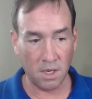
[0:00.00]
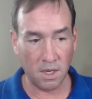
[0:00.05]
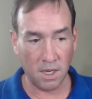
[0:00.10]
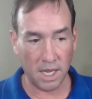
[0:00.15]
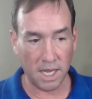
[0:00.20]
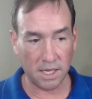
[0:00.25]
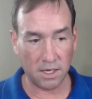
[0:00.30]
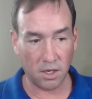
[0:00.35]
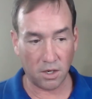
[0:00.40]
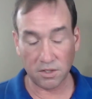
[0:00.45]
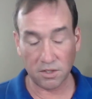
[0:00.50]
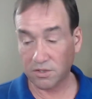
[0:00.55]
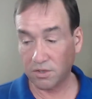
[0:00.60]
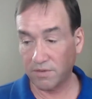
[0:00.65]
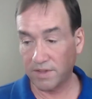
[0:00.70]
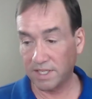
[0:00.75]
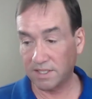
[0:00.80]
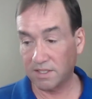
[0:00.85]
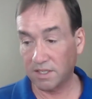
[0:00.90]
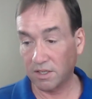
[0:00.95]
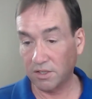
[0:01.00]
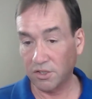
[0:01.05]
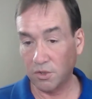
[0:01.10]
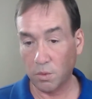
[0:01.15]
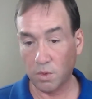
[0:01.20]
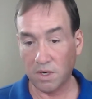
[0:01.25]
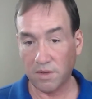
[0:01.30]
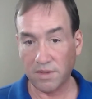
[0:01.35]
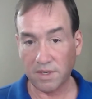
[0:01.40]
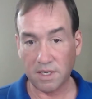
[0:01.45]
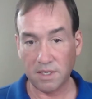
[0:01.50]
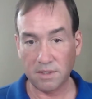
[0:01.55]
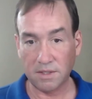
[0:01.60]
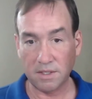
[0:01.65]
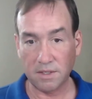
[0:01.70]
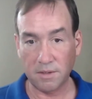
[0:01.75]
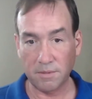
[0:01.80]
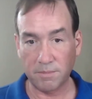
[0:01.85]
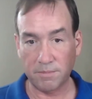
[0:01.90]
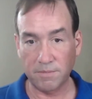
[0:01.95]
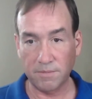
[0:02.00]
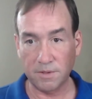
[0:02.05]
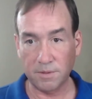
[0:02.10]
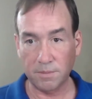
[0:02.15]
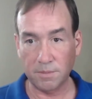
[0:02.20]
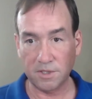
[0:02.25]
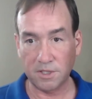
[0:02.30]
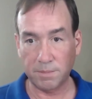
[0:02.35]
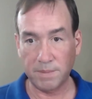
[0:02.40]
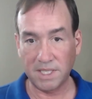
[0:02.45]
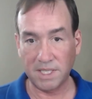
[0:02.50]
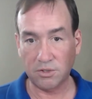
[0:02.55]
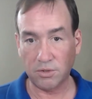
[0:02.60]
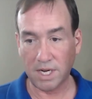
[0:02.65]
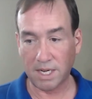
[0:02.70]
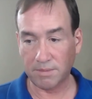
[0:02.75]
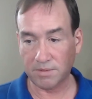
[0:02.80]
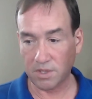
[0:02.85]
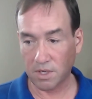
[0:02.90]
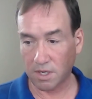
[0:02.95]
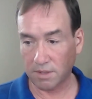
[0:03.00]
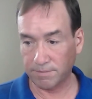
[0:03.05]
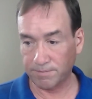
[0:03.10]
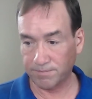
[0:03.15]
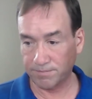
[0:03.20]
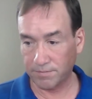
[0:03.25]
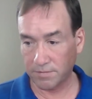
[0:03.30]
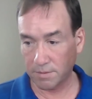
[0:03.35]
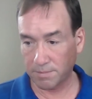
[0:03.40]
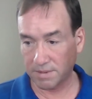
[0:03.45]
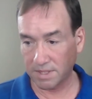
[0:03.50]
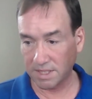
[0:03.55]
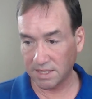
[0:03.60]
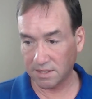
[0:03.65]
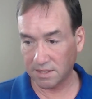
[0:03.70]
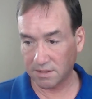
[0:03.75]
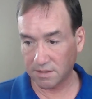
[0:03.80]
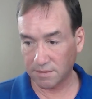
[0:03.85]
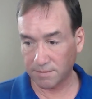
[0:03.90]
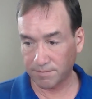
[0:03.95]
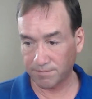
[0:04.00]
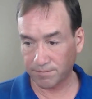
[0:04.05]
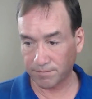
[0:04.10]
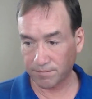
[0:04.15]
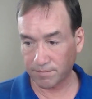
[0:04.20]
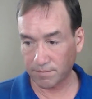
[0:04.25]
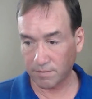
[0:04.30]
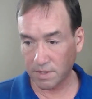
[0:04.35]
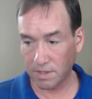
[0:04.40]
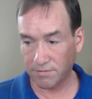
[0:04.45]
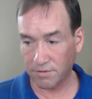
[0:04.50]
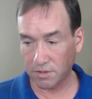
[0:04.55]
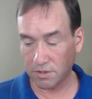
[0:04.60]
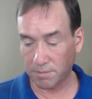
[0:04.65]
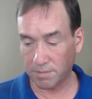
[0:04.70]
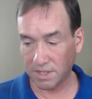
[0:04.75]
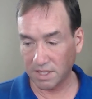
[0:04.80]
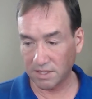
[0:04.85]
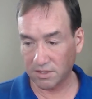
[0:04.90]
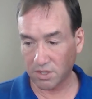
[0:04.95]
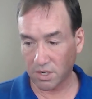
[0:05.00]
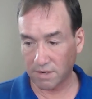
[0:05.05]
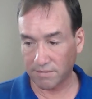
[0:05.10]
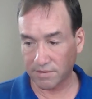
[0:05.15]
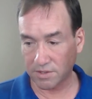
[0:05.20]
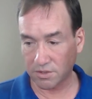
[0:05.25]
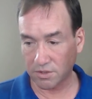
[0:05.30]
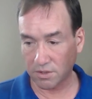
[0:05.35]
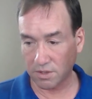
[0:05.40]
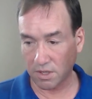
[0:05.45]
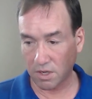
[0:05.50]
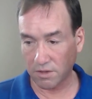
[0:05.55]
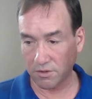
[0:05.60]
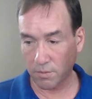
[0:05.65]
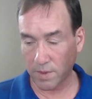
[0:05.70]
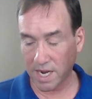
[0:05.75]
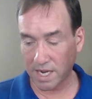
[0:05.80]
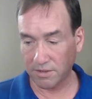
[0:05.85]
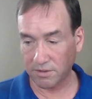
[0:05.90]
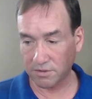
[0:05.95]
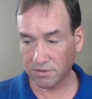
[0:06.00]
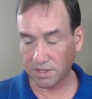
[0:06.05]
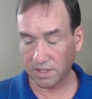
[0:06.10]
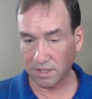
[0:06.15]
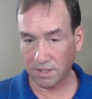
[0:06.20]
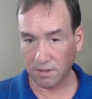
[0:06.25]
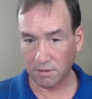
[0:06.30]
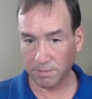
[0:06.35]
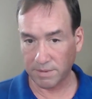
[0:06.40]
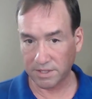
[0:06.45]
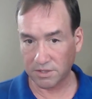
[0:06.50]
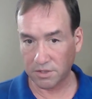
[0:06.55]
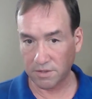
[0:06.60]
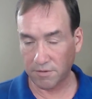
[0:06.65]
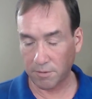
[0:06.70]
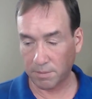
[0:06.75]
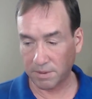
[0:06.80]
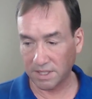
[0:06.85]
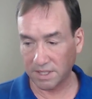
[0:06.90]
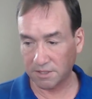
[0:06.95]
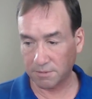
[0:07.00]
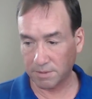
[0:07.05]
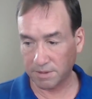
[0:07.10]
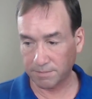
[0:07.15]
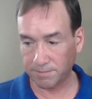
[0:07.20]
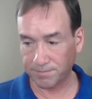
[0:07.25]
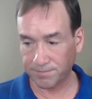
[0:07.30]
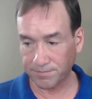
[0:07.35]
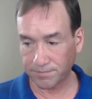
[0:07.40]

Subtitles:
And also they tell you where the speed traps are, the police. If there's a police officer along the route, you'll see a little picture of a policeman.